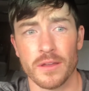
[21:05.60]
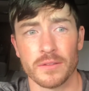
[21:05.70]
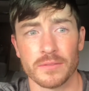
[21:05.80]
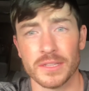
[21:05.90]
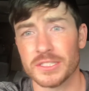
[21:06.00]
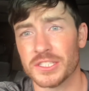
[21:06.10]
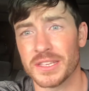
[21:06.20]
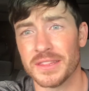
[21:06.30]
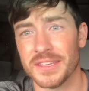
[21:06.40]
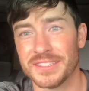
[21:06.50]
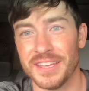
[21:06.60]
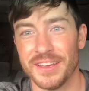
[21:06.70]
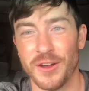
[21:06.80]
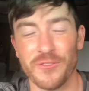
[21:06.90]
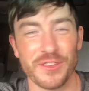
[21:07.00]
Let's just end this.
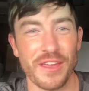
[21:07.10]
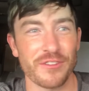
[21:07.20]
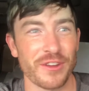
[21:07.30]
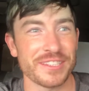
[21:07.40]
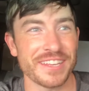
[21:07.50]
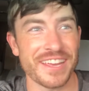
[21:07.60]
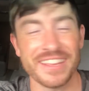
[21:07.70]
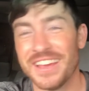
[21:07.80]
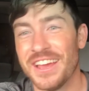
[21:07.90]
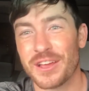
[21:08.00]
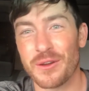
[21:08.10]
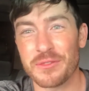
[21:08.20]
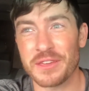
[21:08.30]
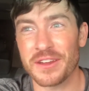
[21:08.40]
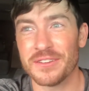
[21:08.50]
Hopefully you have a great day. Go out
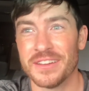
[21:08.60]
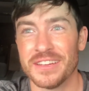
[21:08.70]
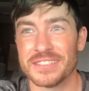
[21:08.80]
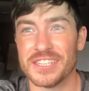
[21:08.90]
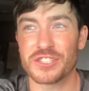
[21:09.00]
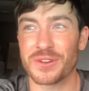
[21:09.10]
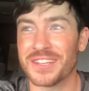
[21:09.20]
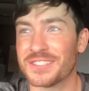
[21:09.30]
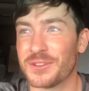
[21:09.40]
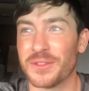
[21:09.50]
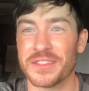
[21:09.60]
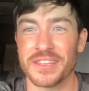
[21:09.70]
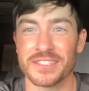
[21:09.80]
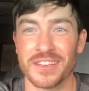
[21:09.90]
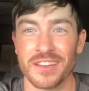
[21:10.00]
there, de-stress. Don't let
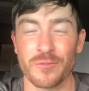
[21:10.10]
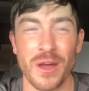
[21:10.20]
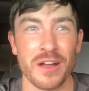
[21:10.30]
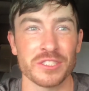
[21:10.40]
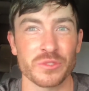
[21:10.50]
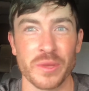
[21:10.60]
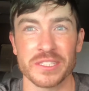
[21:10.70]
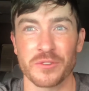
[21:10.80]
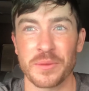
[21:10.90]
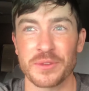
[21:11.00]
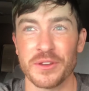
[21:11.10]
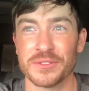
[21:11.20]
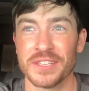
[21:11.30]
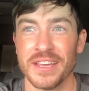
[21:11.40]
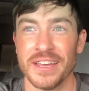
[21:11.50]
these wild swings in
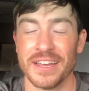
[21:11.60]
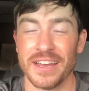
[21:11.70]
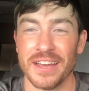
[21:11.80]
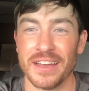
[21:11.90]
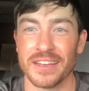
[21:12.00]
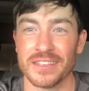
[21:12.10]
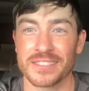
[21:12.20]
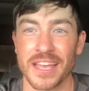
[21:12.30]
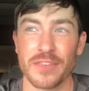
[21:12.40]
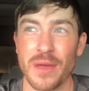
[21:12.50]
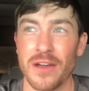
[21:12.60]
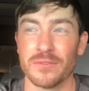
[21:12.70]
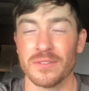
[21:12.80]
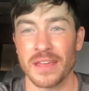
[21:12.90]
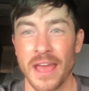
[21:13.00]
cryptos psych you out.
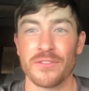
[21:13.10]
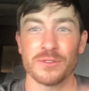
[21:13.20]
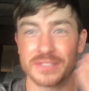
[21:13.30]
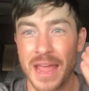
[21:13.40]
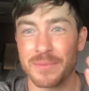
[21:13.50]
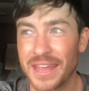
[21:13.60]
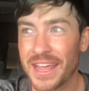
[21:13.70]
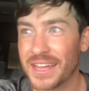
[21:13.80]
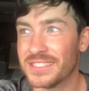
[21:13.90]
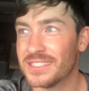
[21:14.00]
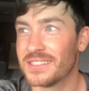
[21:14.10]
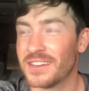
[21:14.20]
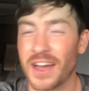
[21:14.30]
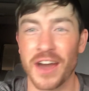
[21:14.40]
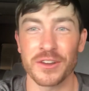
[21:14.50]
Have those diamond hands,
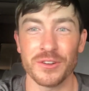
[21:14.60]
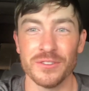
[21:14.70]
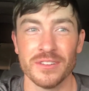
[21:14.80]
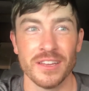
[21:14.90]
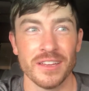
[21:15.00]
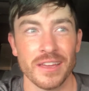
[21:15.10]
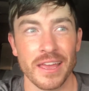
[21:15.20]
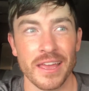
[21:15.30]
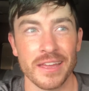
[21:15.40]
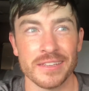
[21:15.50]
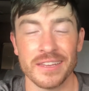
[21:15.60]
hodl, and